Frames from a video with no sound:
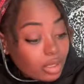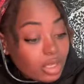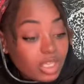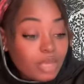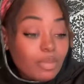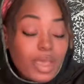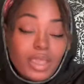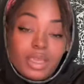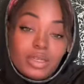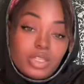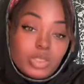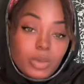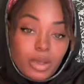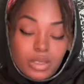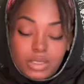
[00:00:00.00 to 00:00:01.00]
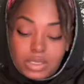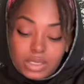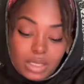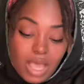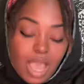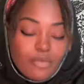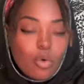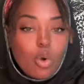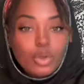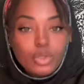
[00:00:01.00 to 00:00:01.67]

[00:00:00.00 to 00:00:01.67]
And get back in this person's life or